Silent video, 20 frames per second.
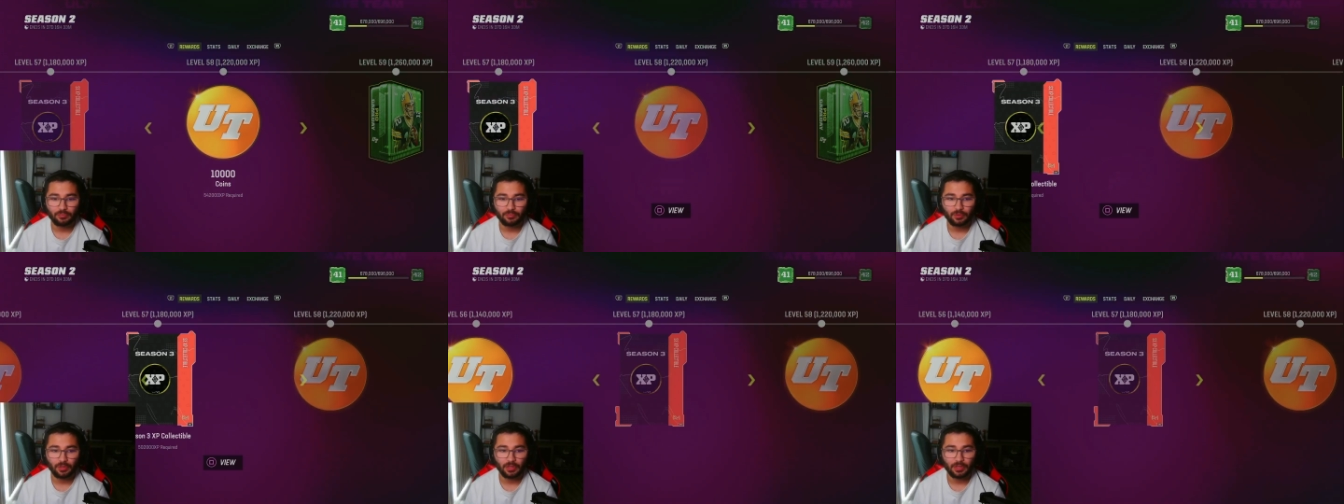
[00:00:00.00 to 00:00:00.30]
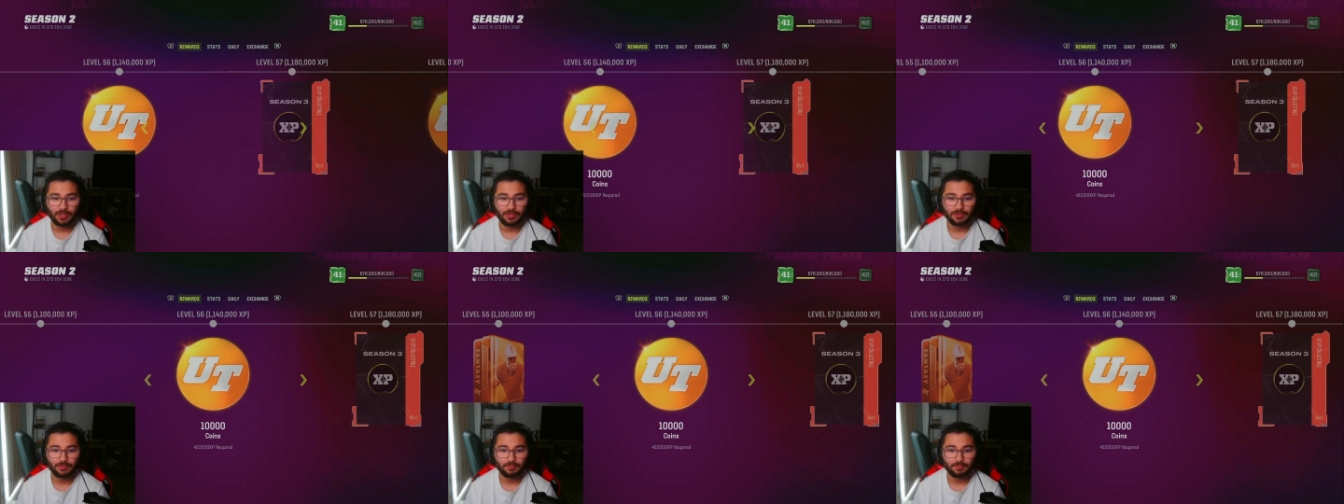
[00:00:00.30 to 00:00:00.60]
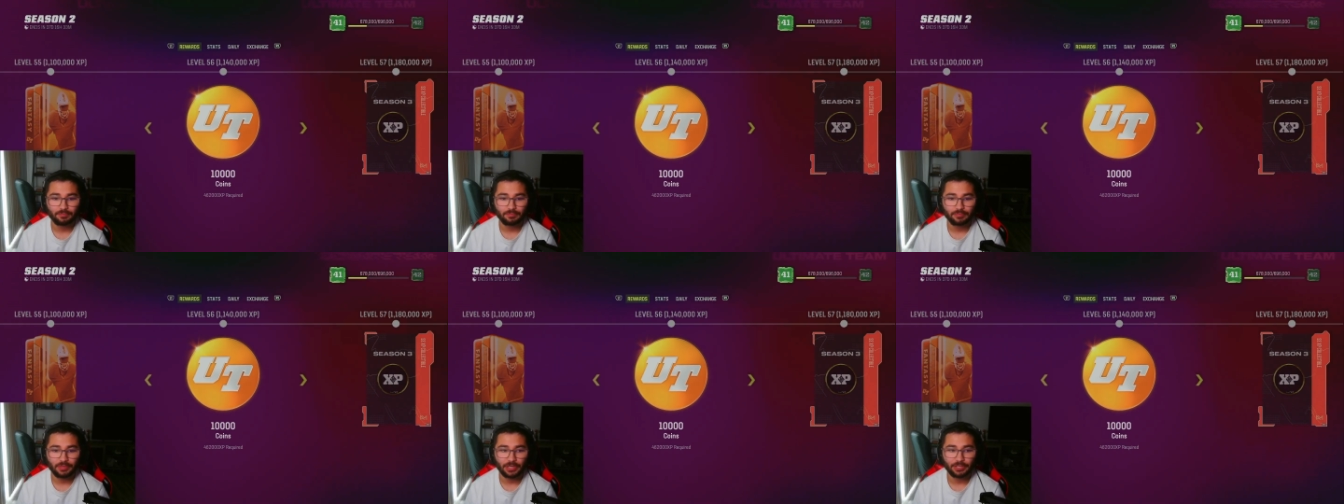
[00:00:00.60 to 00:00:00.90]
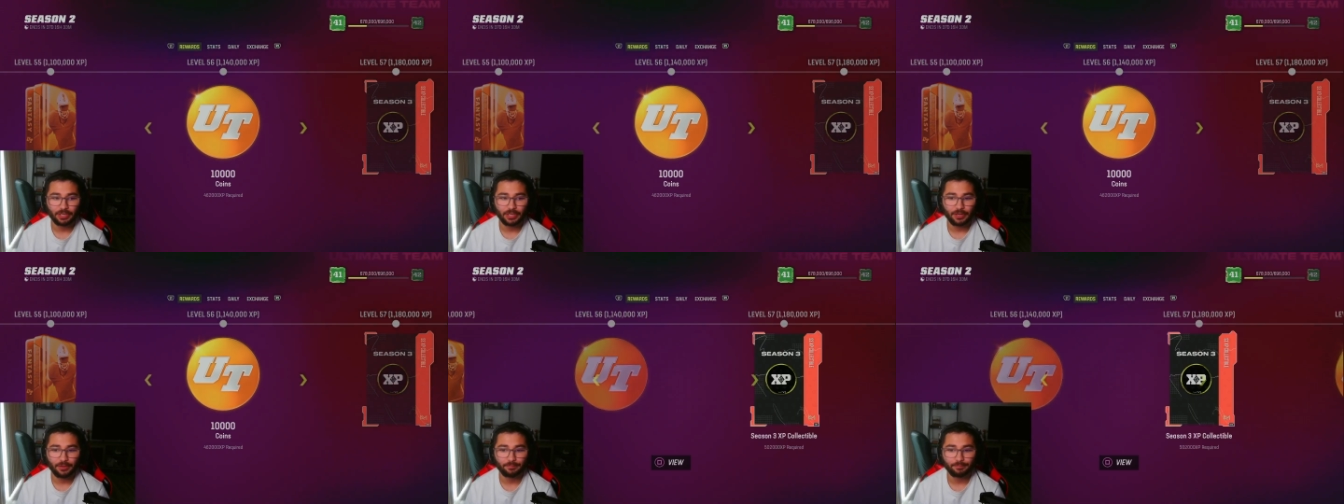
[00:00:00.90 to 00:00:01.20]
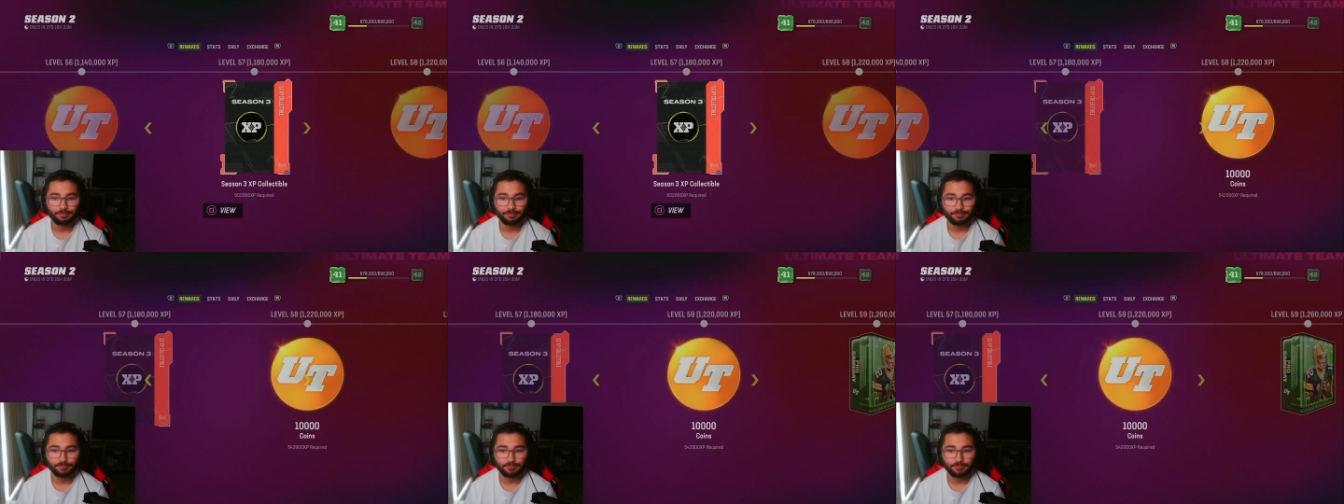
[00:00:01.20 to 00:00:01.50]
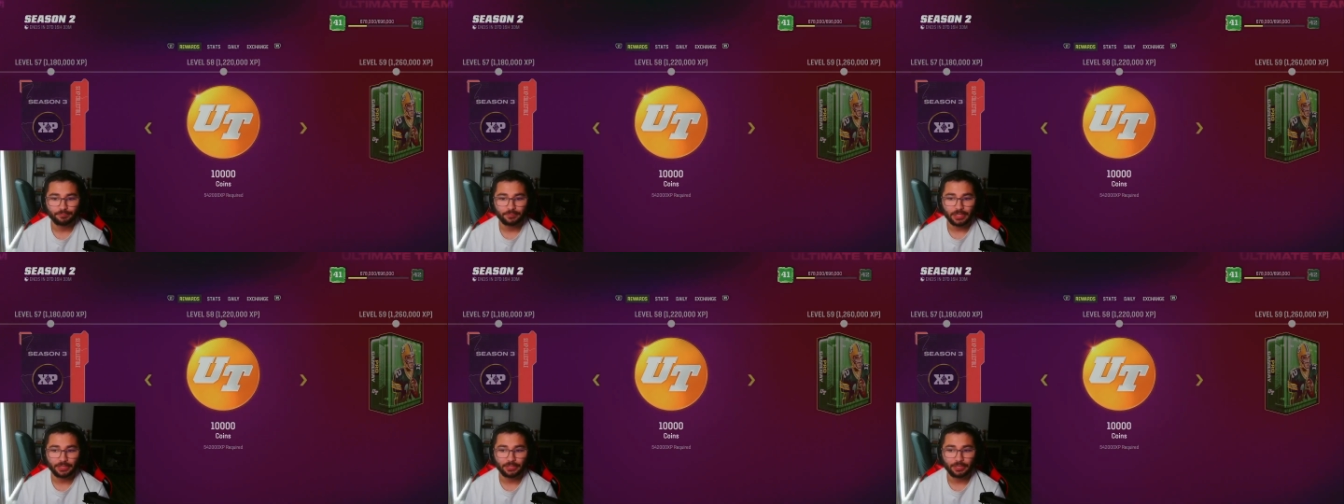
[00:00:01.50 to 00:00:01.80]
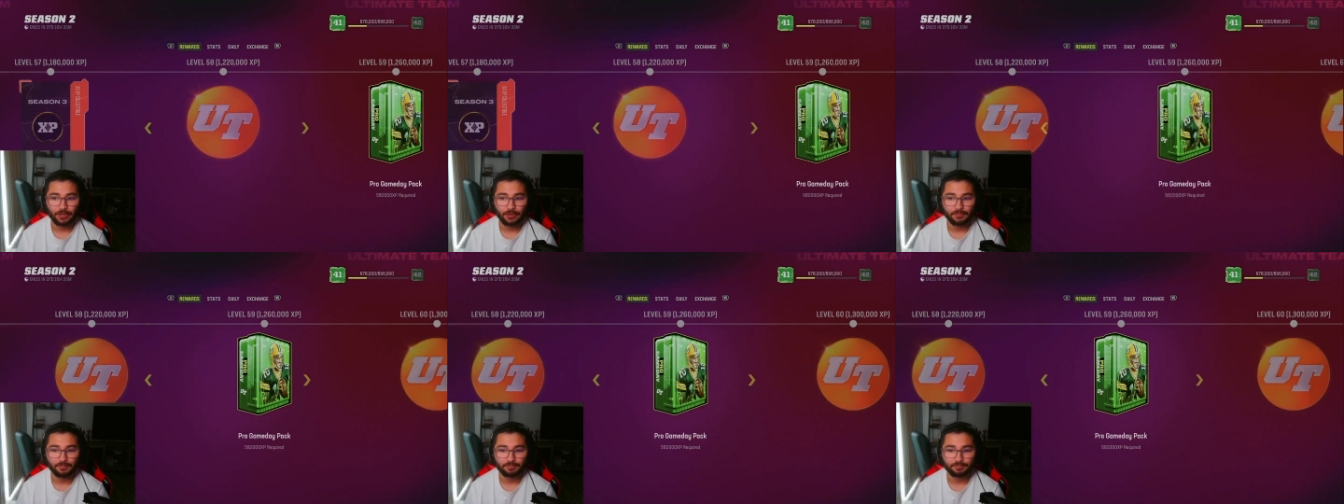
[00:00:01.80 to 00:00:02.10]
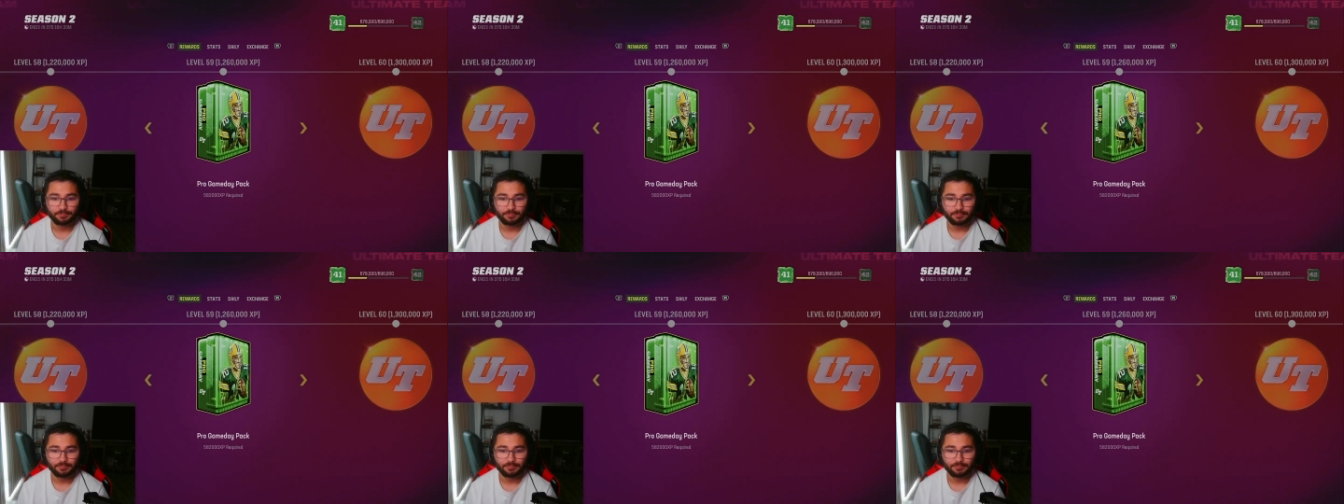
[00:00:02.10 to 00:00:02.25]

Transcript: Look at this, 10k, 10k.